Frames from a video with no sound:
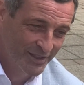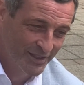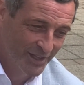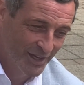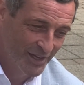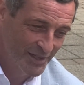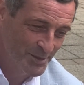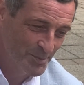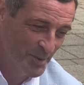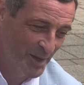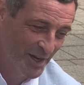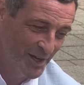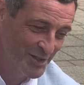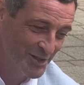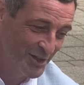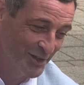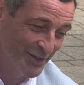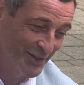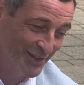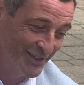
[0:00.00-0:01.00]
As a
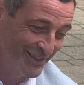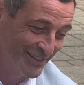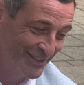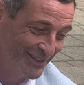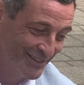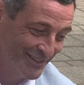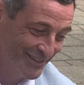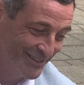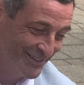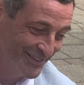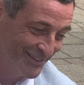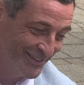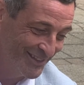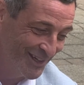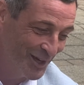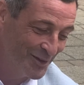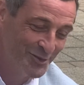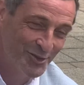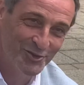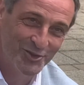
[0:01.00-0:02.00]
manager, I think you
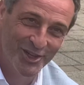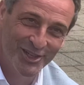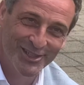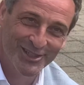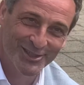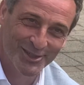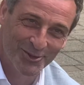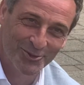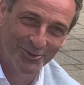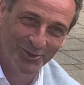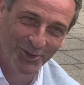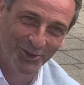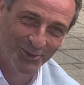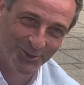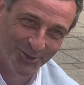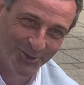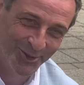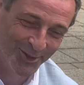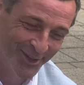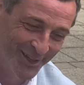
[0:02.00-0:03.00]
have to train yourself not
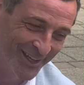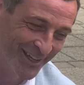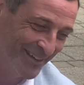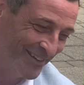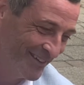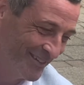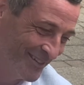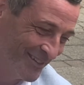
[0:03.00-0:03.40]
to do that.